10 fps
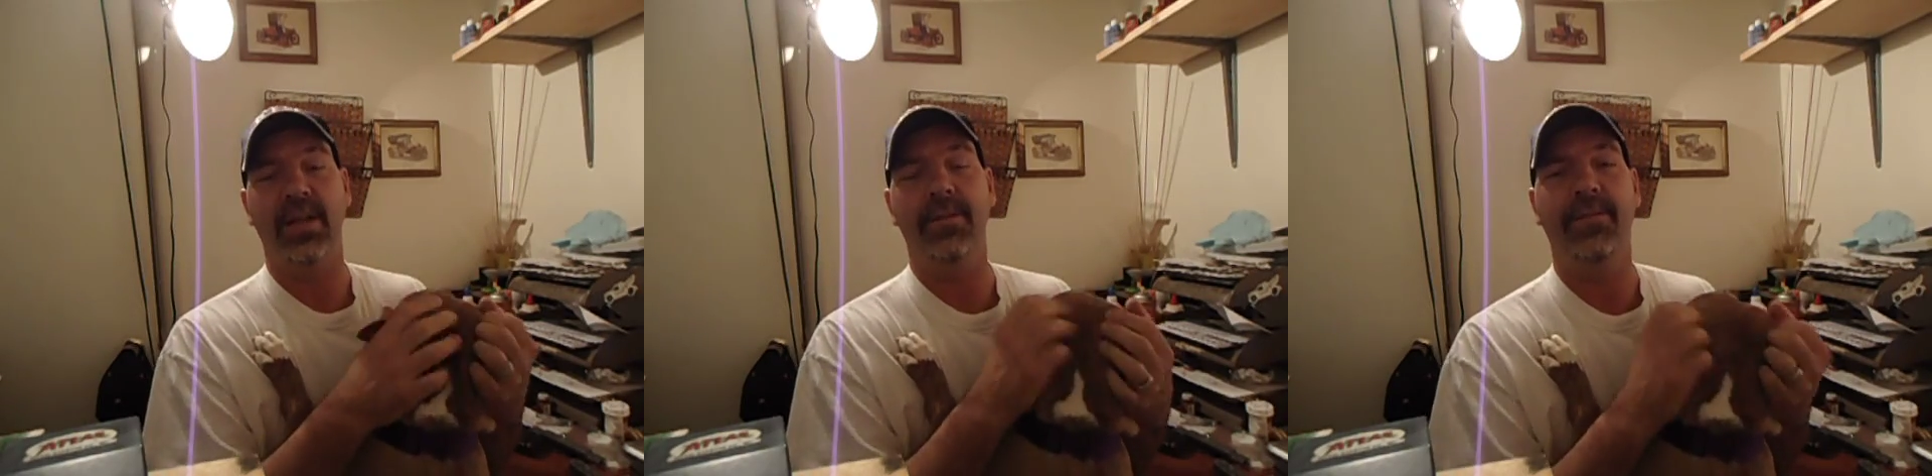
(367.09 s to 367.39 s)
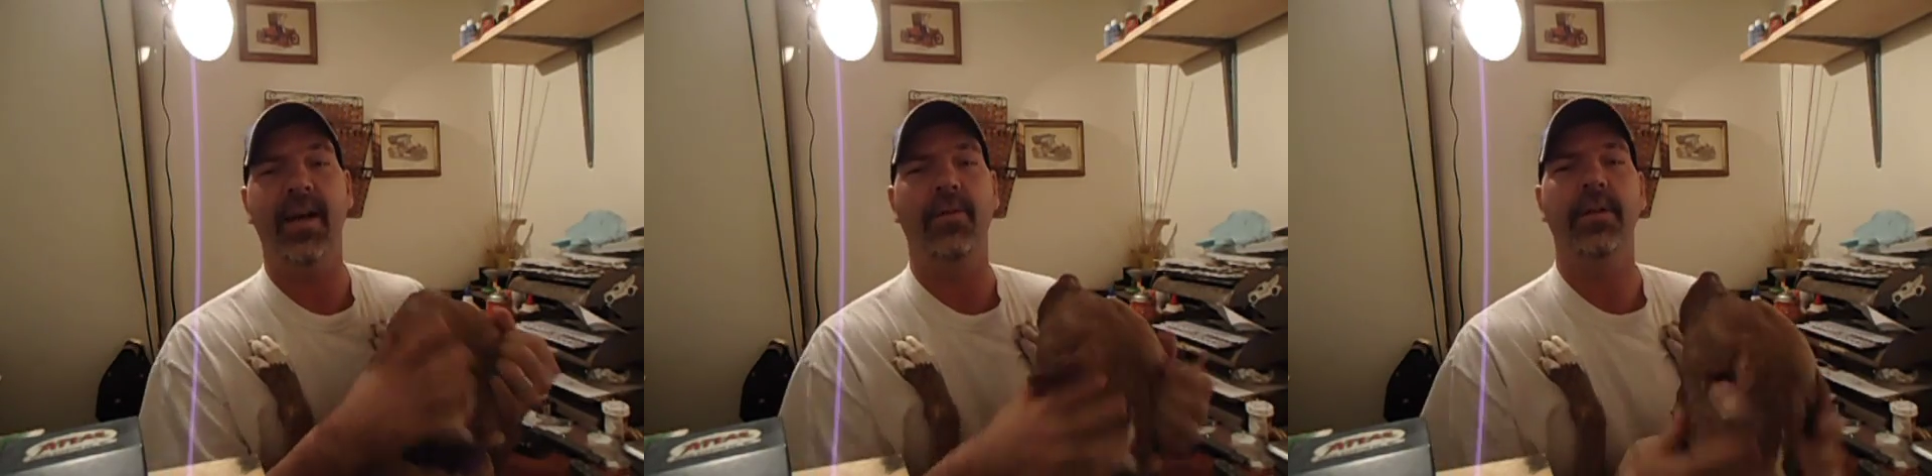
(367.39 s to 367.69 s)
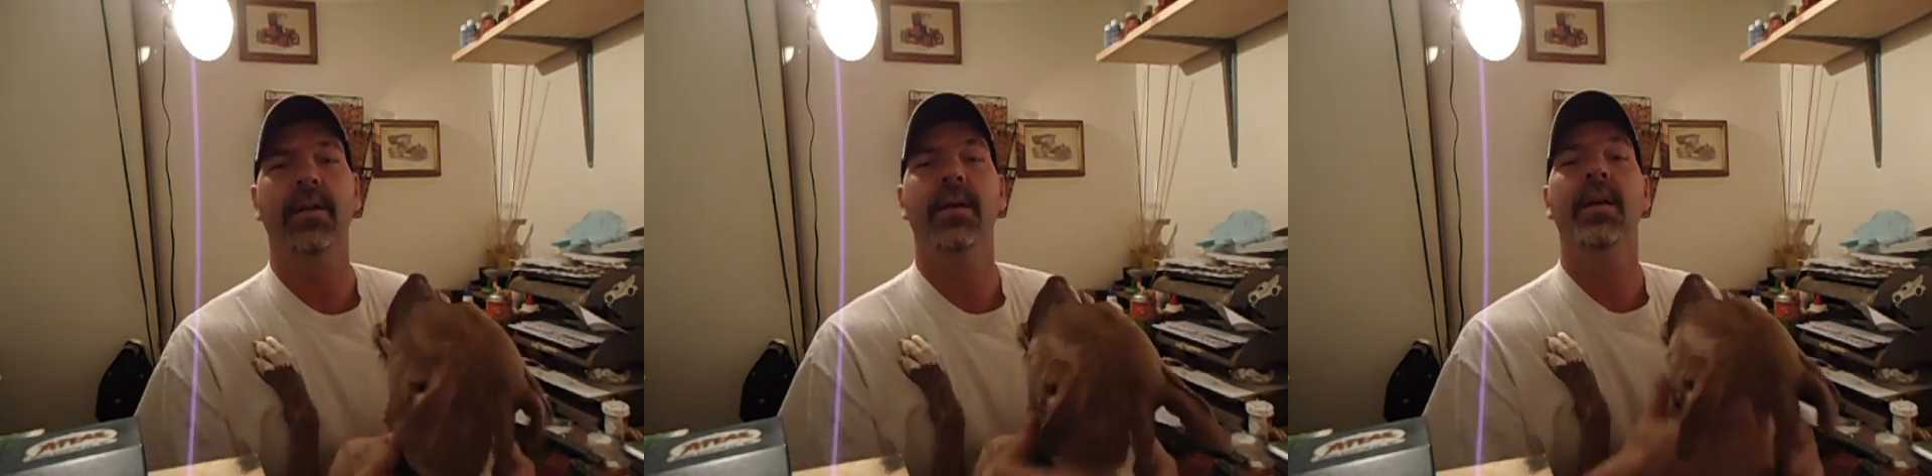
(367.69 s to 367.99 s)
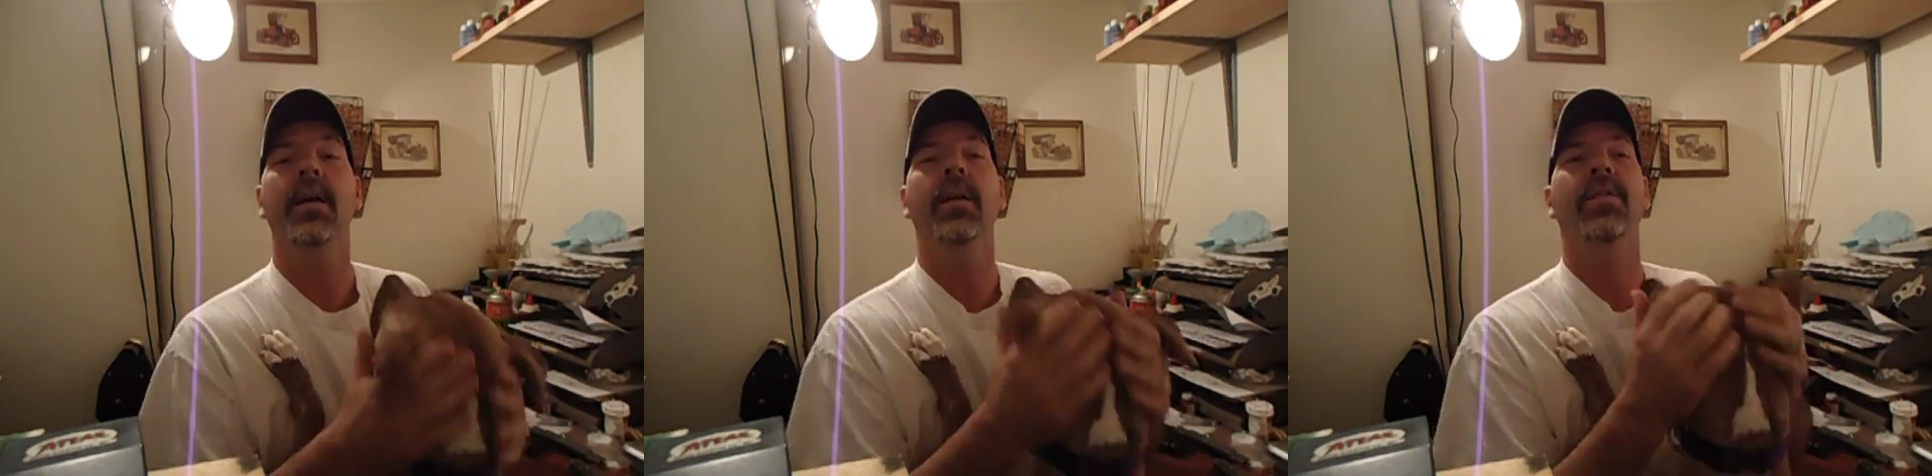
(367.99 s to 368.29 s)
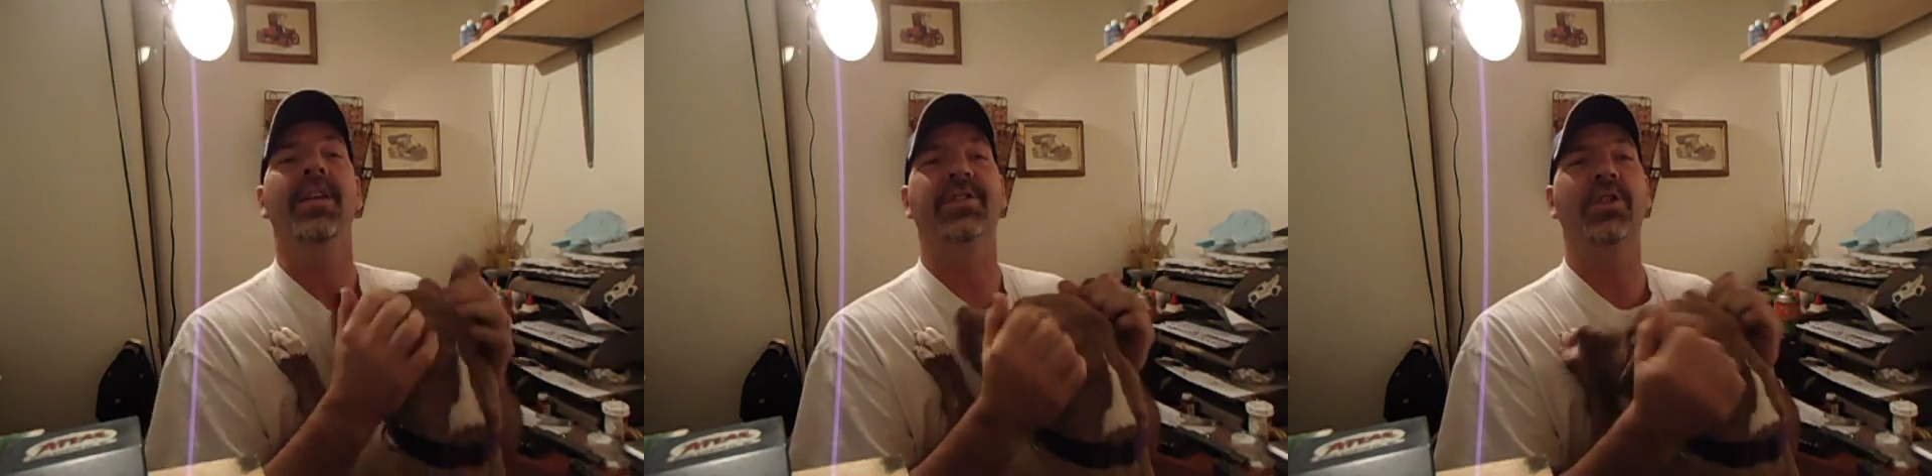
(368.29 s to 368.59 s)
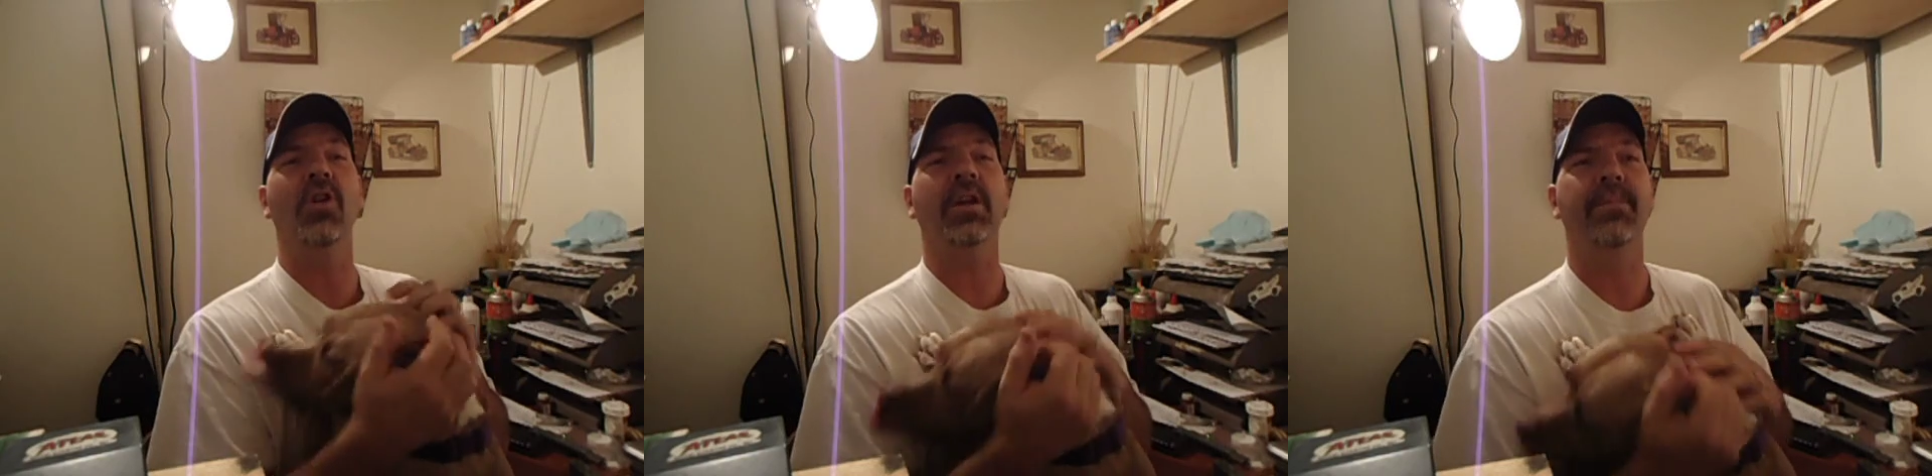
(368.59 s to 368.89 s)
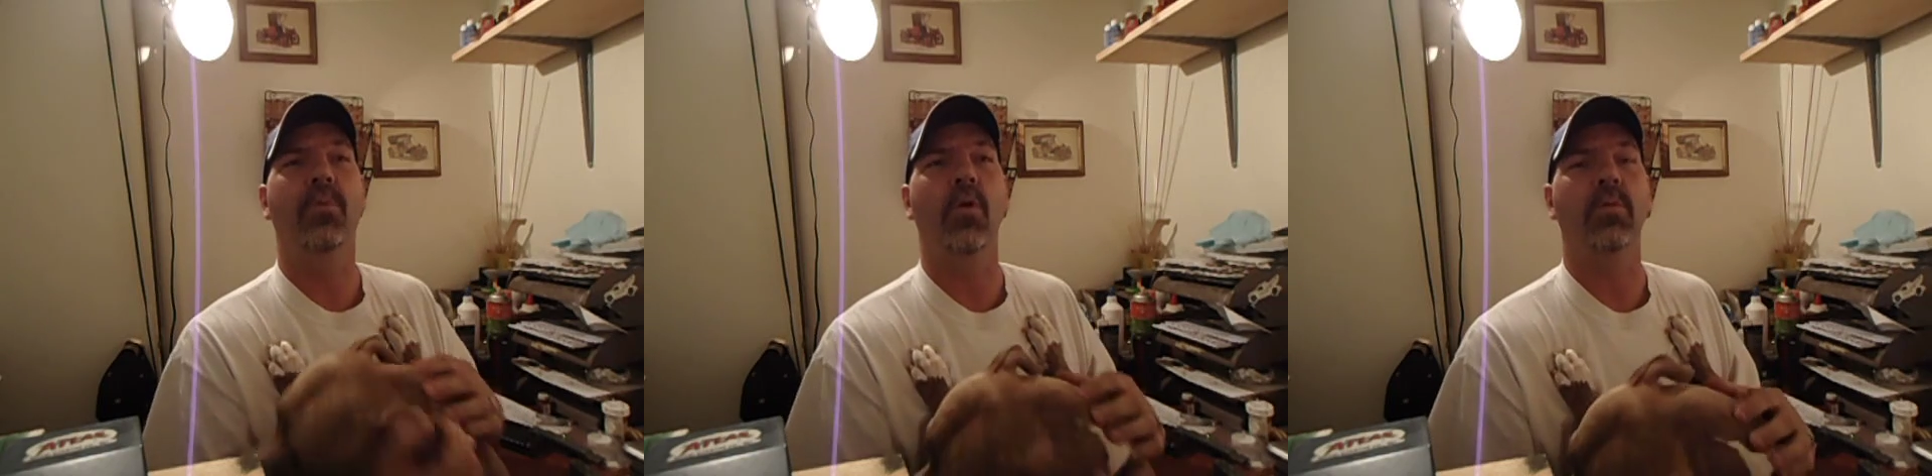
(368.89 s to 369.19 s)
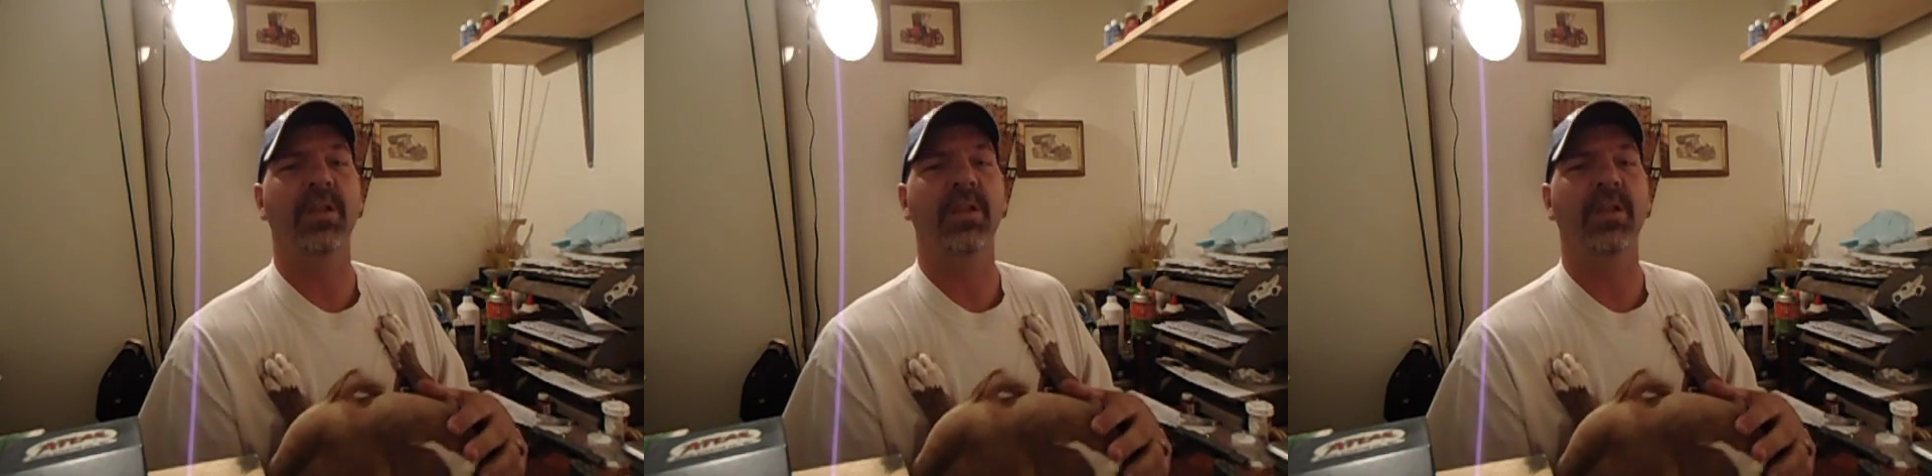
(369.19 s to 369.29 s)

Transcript: I found the circuit board